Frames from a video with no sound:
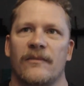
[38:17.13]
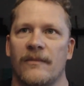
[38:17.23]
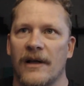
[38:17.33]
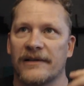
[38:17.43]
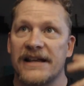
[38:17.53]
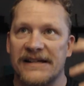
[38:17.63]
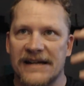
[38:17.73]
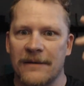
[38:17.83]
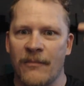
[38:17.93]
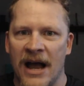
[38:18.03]
at least
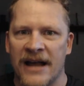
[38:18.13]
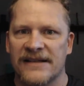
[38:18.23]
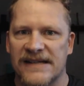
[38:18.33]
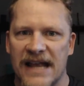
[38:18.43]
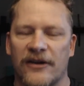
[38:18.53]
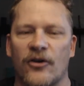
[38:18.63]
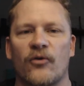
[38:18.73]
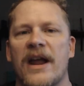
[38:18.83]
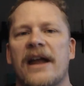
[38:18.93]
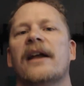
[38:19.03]
in mindset,
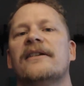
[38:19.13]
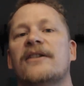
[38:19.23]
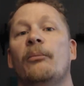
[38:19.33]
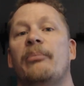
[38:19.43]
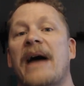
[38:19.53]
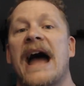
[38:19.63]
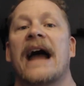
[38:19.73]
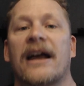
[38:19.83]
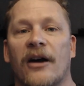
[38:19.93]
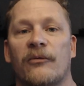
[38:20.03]
created to
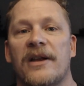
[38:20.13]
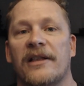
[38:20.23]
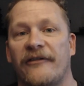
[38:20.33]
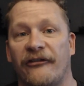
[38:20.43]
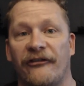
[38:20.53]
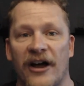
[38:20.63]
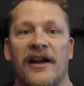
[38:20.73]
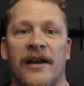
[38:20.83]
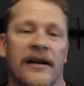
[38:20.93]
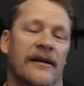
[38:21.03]
back a really
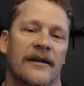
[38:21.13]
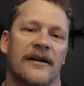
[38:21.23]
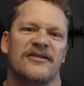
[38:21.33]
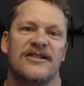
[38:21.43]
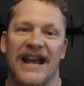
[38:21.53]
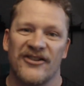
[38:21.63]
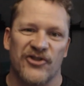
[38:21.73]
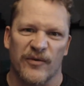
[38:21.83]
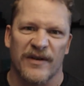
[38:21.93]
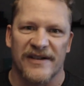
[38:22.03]
fun,
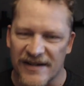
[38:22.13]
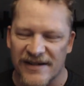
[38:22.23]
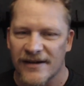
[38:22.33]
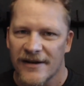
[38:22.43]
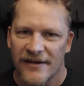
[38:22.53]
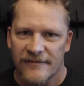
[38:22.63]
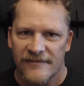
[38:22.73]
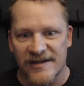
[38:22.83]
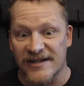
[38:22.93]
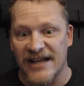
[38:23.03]
dangerous,
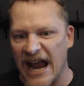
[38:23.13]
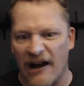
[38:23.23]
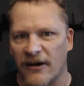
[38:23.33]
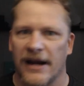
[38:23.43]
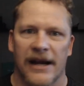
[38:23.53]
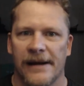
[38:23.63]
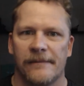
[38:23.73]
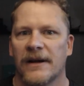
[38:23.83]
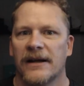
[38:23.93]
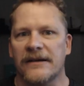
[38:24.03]
scary
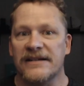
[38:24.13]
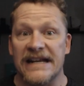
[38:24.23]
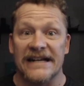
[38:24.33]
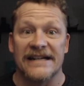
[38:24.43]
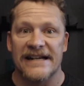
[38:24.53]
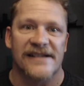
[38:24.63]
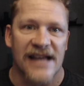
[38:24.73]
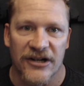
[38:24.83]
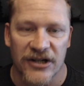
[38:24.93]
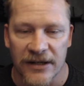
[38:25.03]
D&D
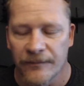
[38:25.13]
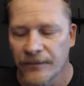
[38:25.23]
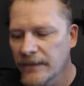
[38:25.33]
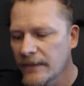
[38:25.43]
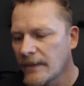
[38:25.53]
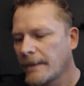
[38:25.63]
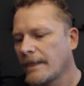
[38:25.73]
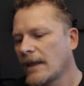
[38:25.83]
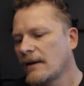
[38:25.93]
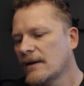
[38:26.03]
session.
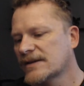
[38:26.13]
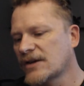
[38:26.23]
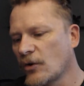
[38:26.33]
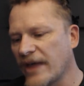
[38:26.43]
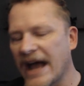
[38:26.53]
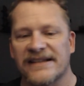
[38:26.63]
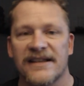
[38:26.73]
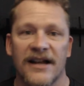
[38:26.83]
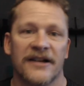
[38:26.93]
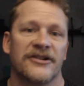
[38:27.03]
So that's the
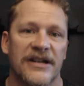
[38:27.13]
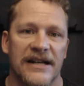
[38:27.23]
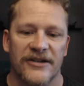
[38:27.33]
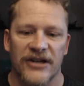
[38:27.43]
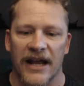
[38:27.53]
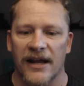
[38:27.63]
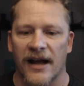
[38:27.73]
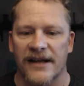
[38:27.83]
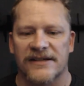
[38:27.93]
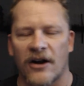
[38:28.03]
Dungeon DJ. I
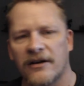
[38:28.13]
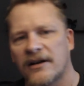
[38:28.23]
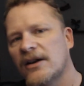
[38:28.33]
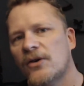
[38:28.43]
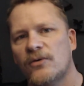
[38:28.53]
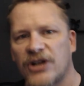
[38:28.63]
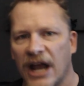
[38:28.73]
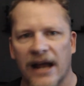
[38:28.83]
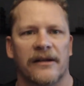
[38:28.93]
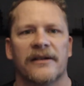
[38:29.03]
started a new
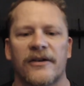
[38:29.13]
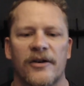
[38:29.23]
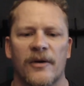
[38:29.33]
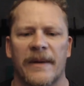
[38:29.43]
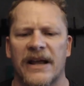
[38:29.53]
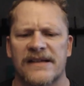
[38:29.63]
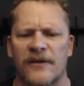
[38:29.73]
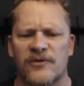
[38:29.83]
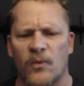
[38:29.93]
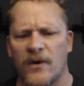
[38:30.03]
channel to do it because I
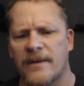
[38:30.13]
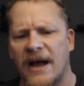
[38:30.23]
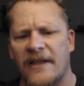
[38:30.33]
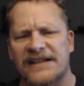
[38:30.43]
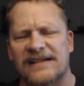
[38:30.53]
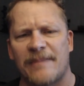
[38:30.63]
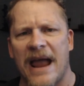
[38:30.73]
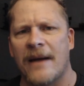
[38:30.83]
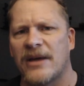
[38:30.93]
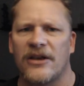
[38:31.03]
was worried about like
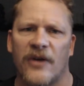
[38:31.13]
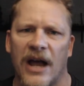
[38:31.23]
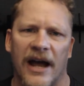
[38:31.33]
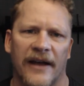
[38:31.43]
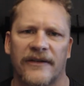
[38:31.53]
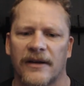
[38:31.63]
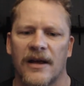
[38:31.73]
spamming you guys